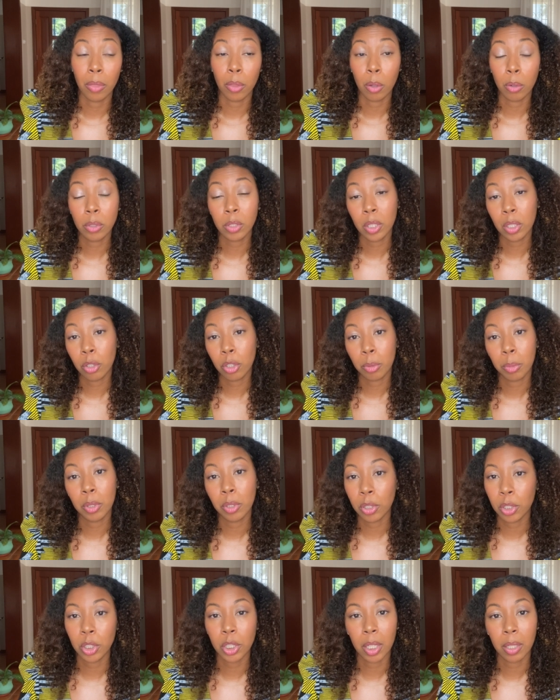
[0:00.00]
those
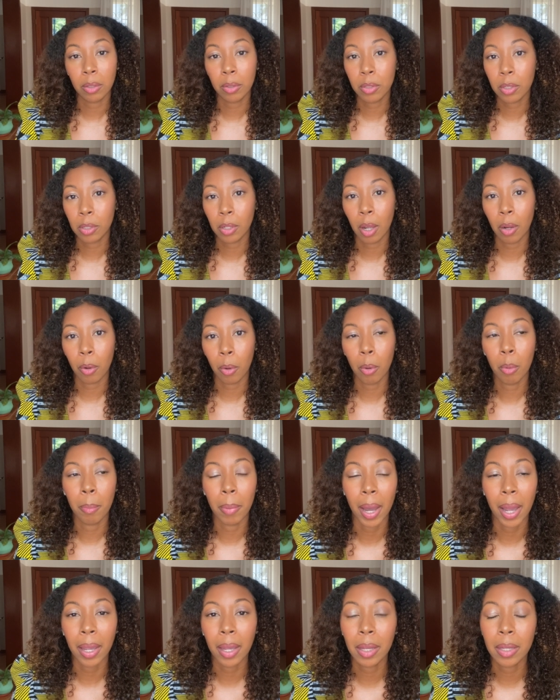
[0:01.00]
distribution channels are not owned
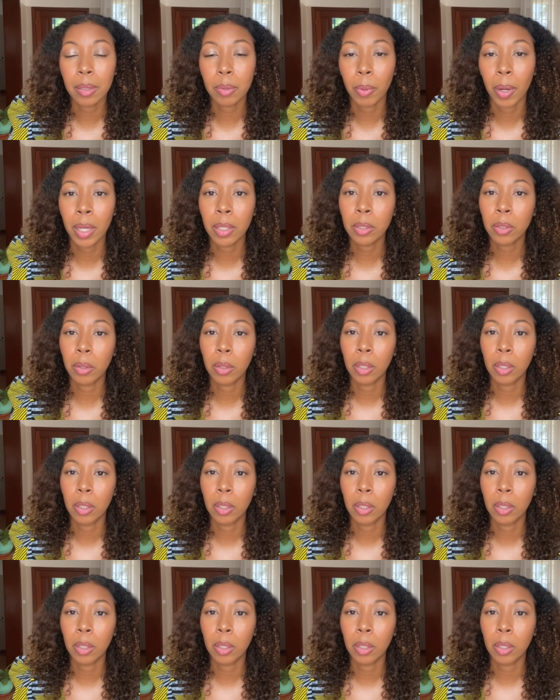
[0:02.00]
by us, right? So the